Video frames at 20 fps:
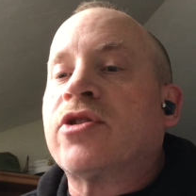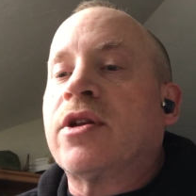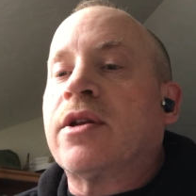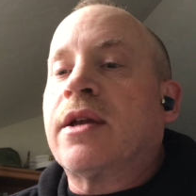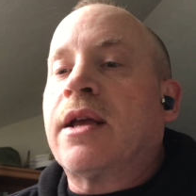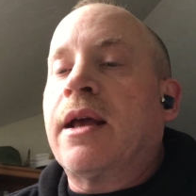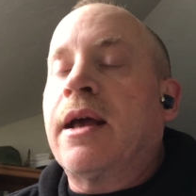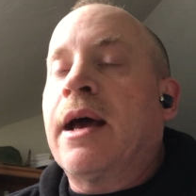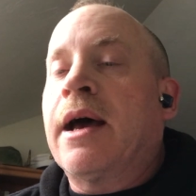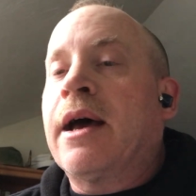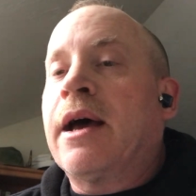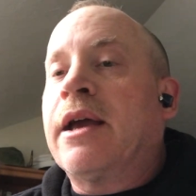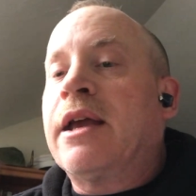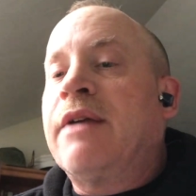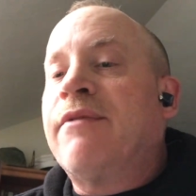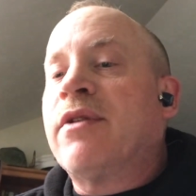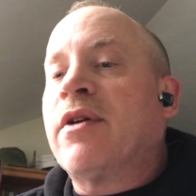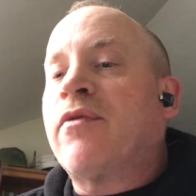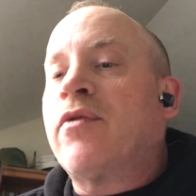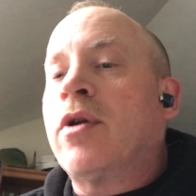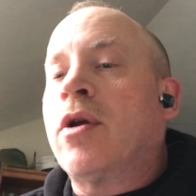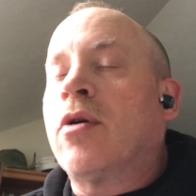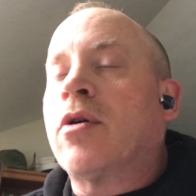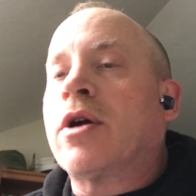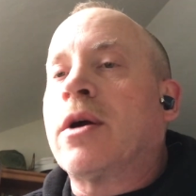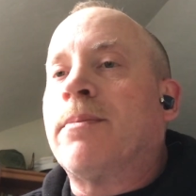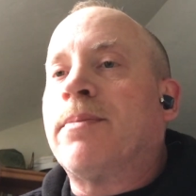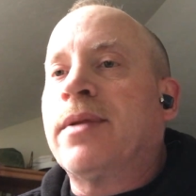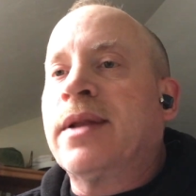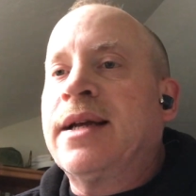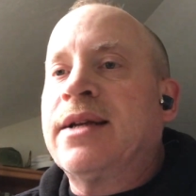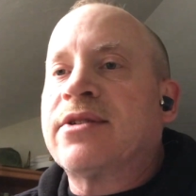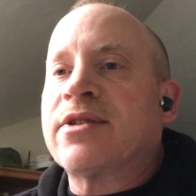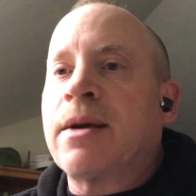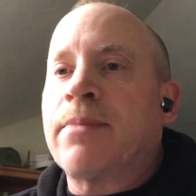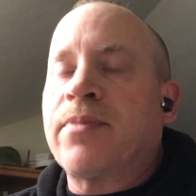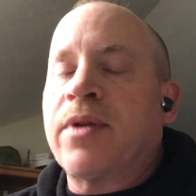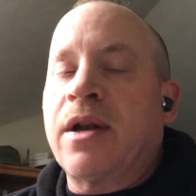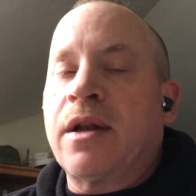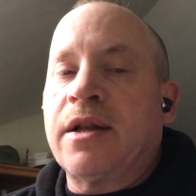And uh, even if we don't complete
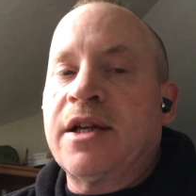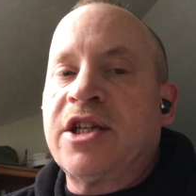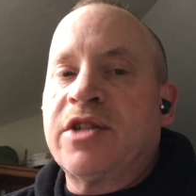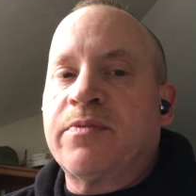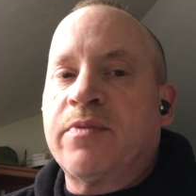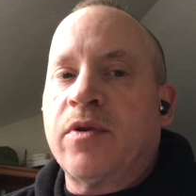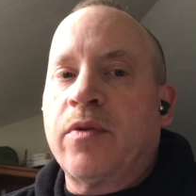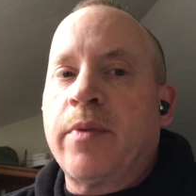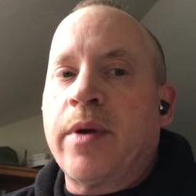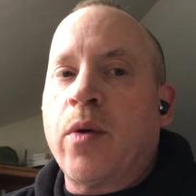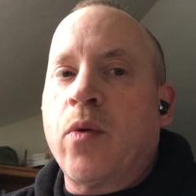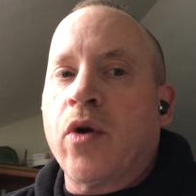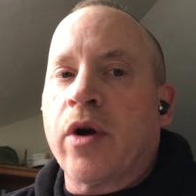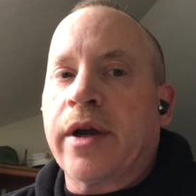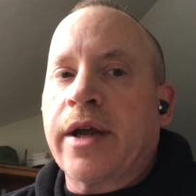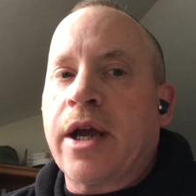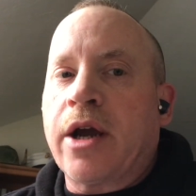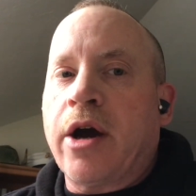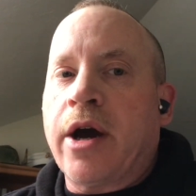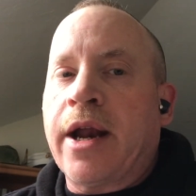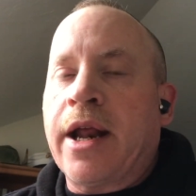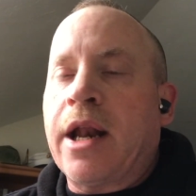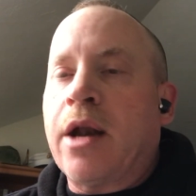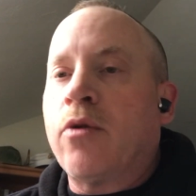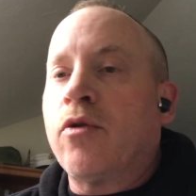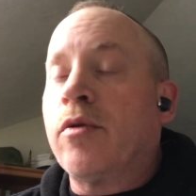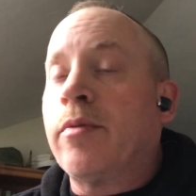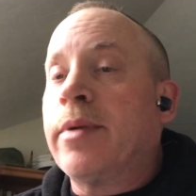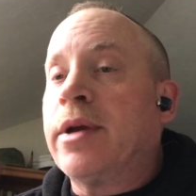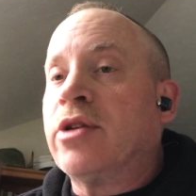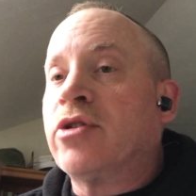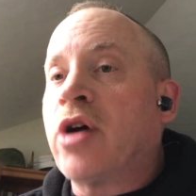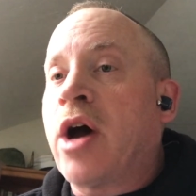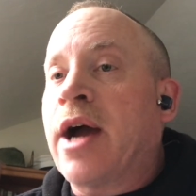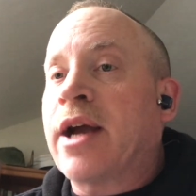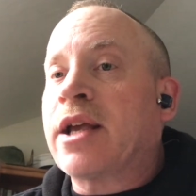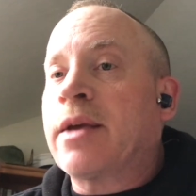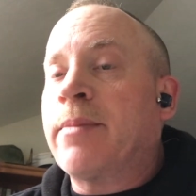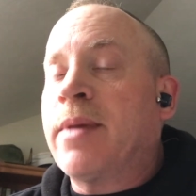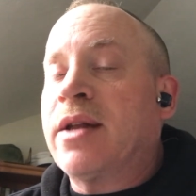something, at least we'll be working on it and we'll be
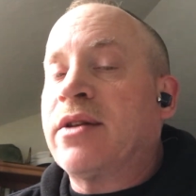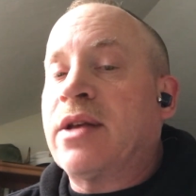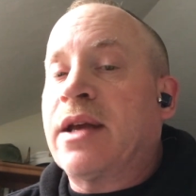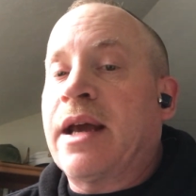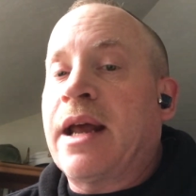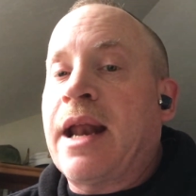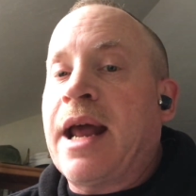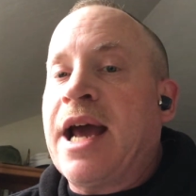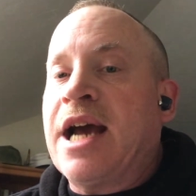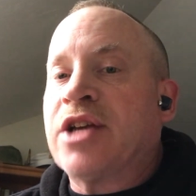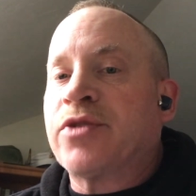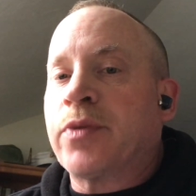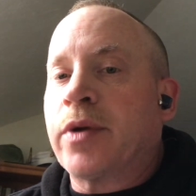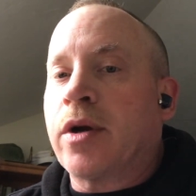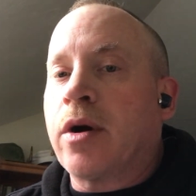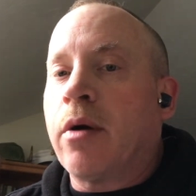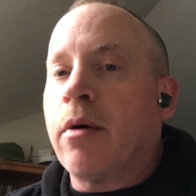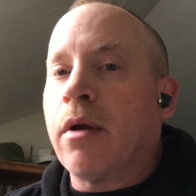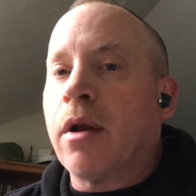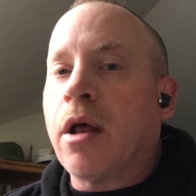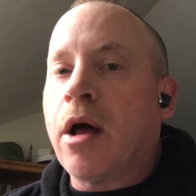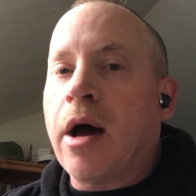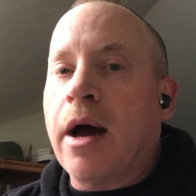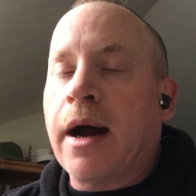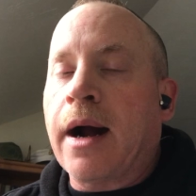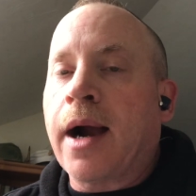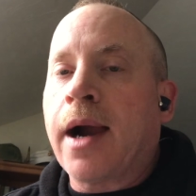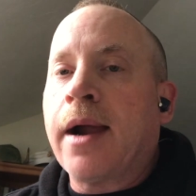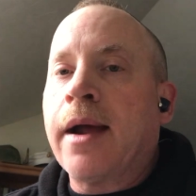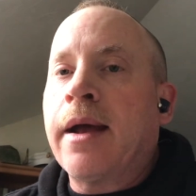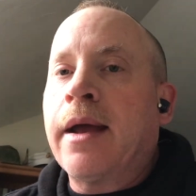documenting it as we go along.